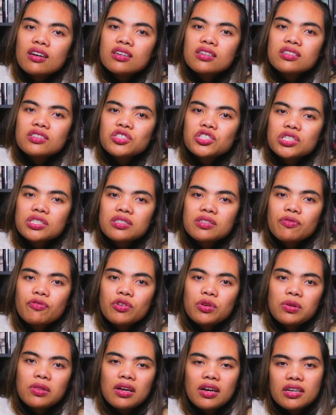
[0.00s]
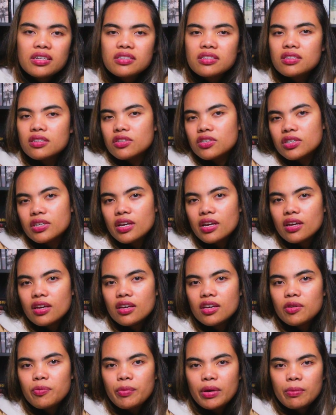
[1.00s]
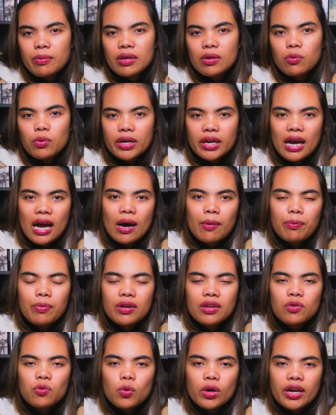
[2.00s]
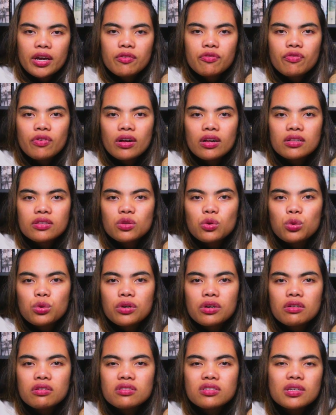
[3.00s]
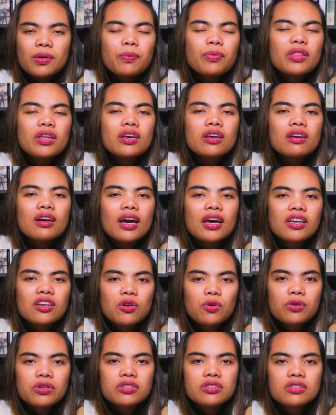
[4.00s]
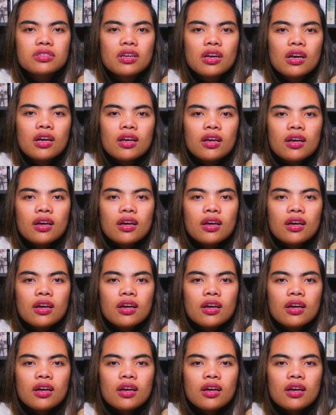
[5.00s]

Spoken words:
log, just a few lines each day, maybe what happened, what I felt, or something I noticed.